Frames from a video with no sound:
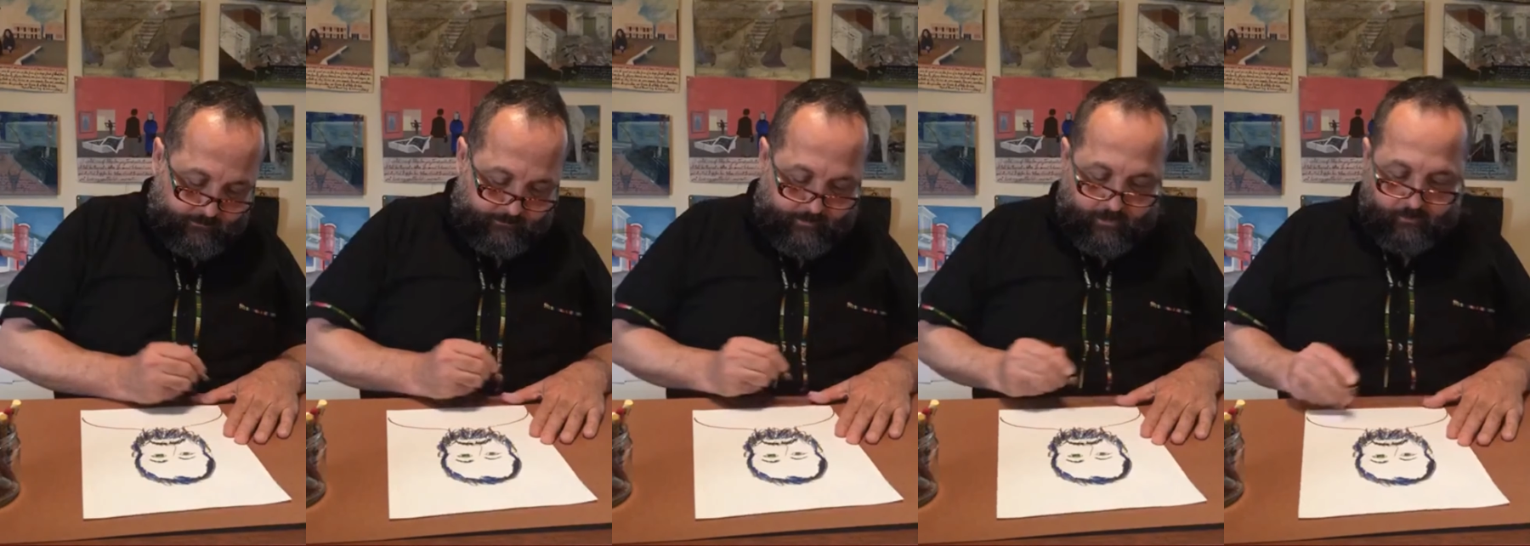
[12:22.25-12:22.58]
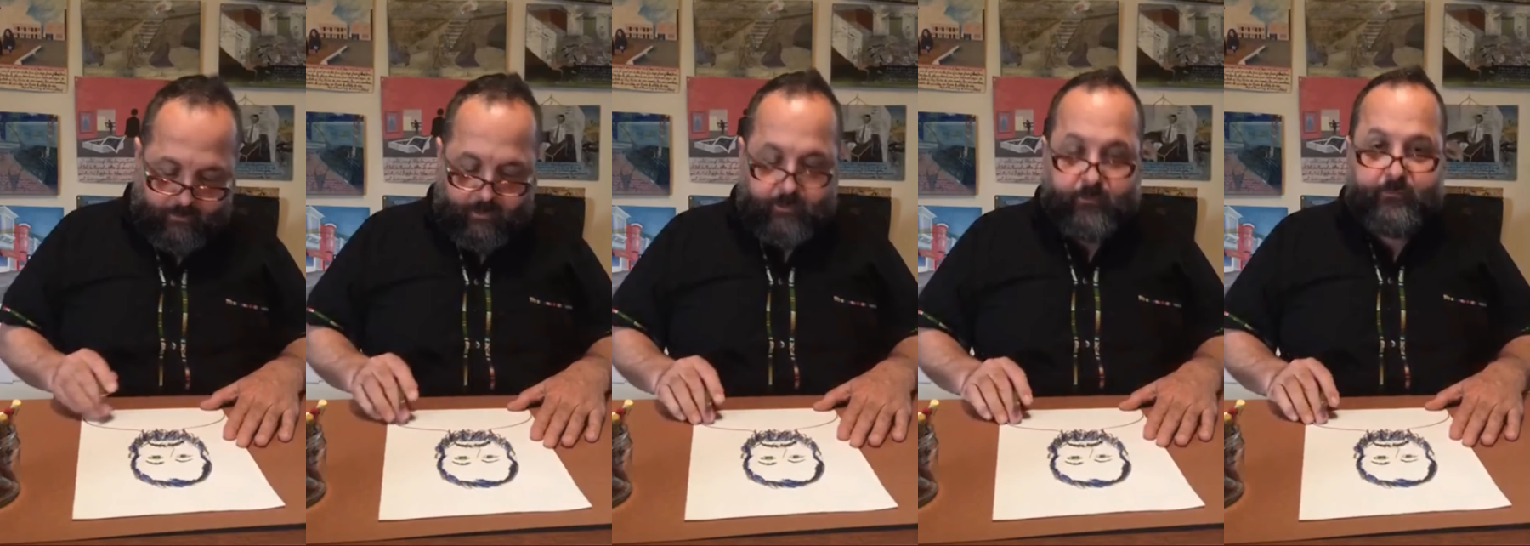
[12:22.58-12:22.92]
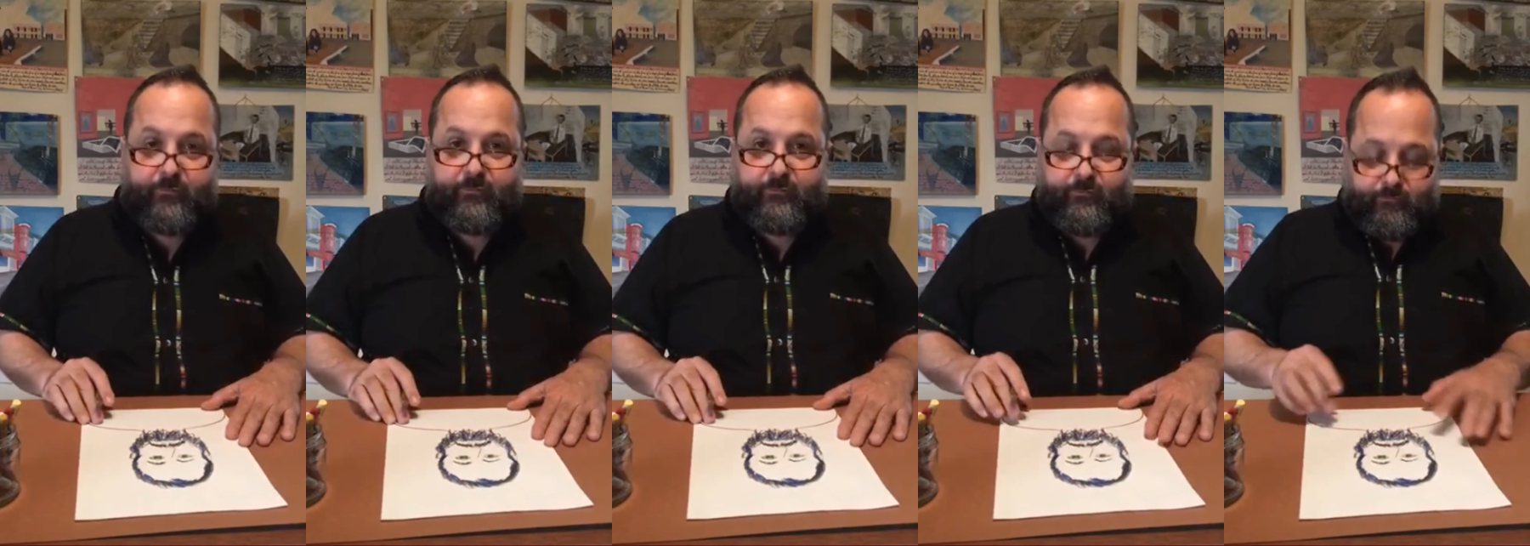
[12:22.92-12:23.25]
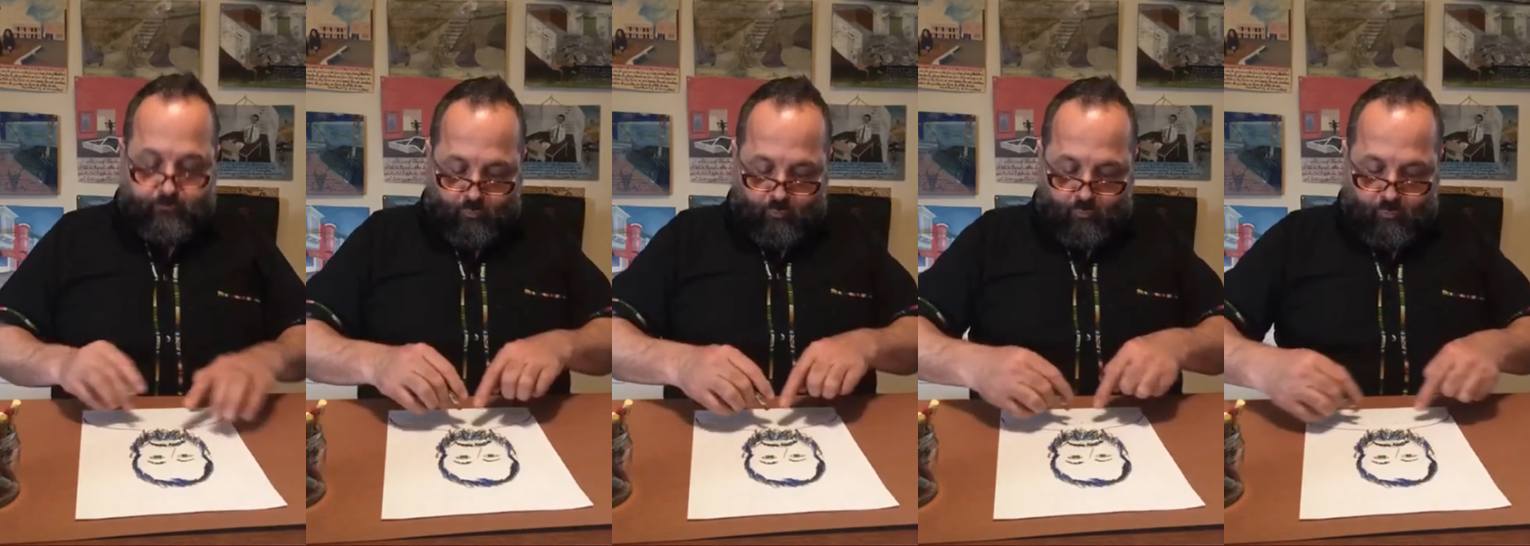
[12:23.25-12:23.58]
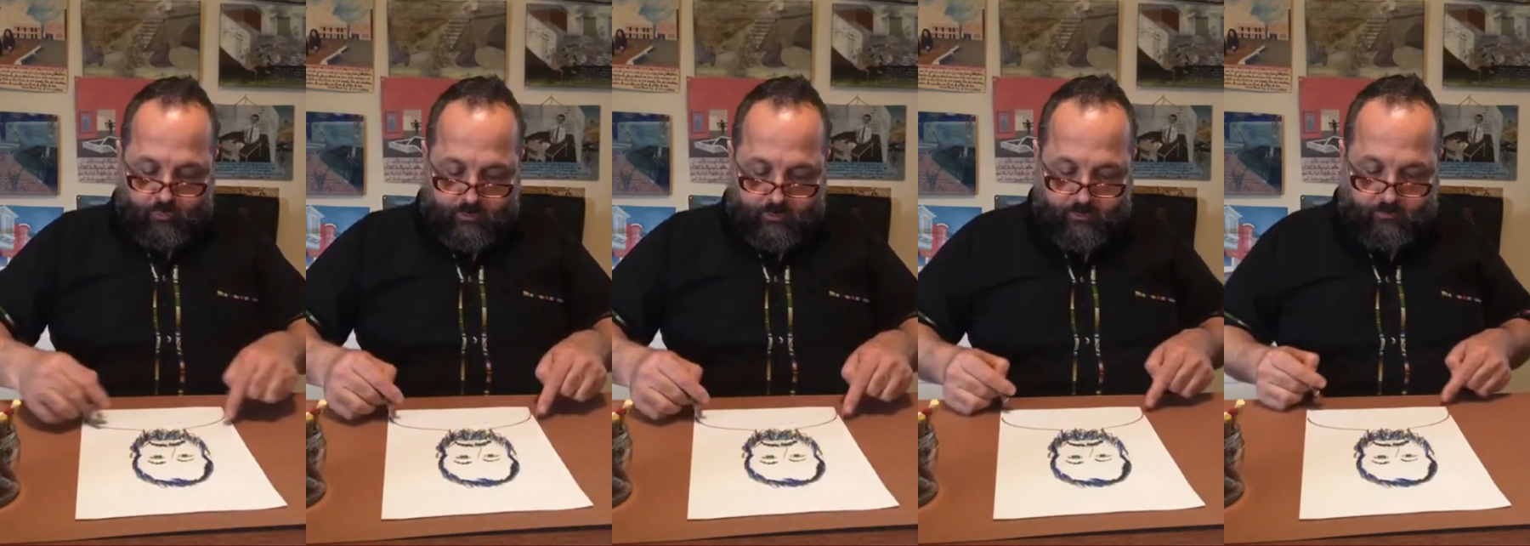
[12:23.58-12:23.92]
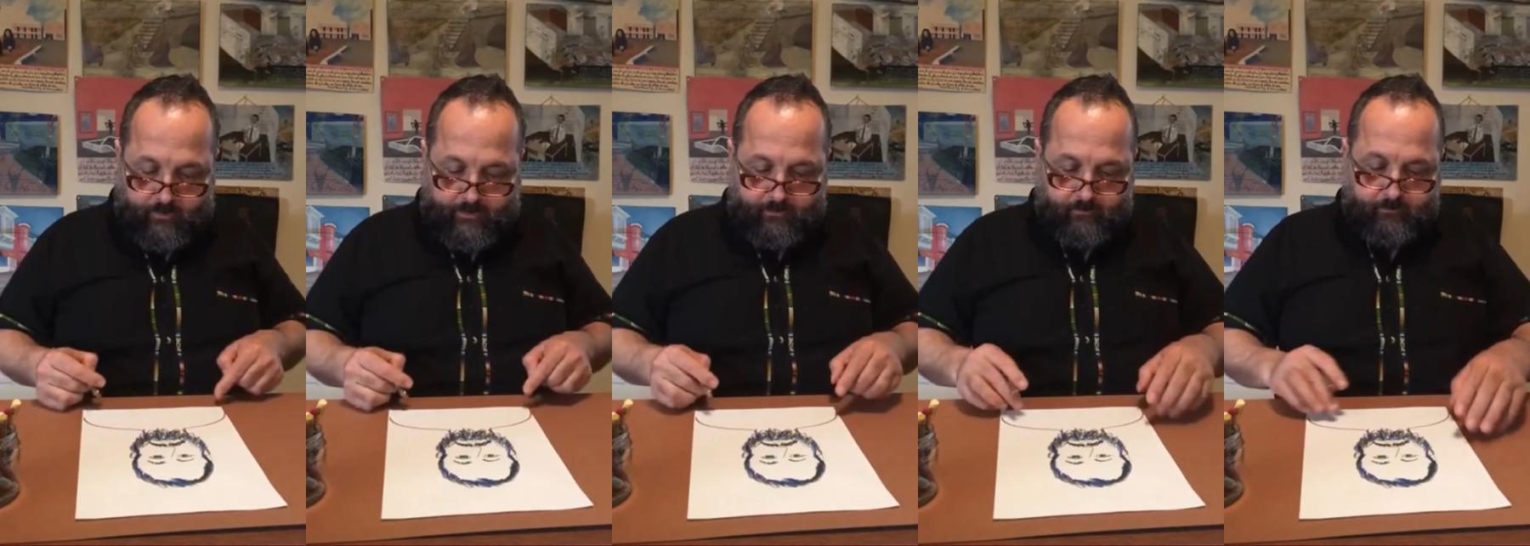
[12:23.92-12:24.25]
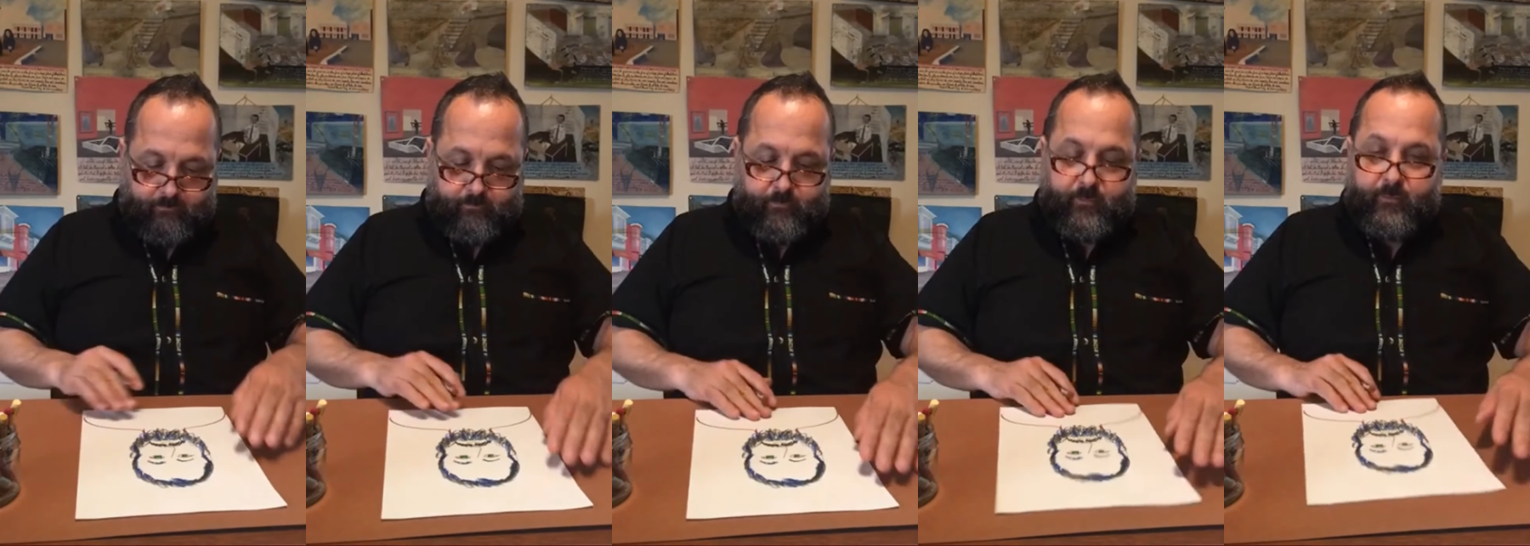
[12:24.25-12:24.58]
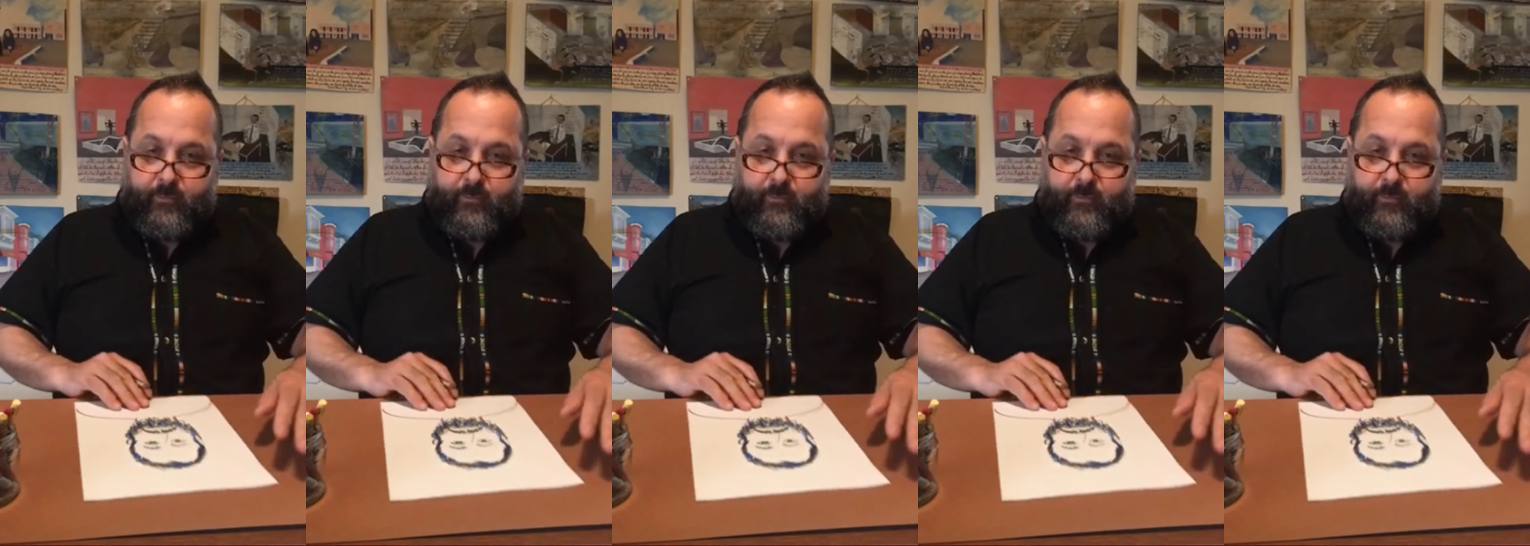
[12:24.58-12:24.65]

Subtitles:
See how I kind of swung around?